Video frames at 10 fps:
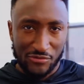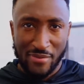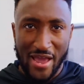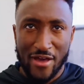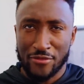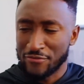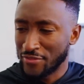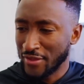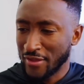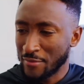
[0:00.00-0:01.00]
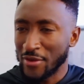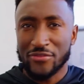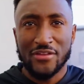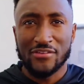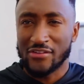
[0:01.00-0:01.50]
path of thinking about
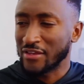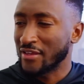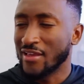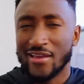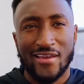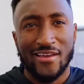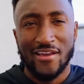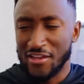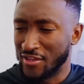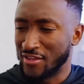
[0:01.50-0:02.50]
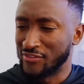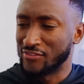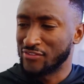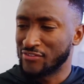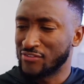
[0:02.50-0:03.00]
these, like, is
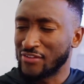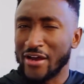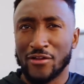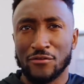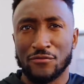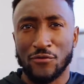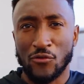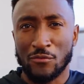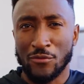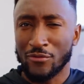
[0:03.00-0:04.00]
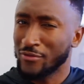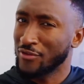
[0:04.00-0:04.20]
this style of foldable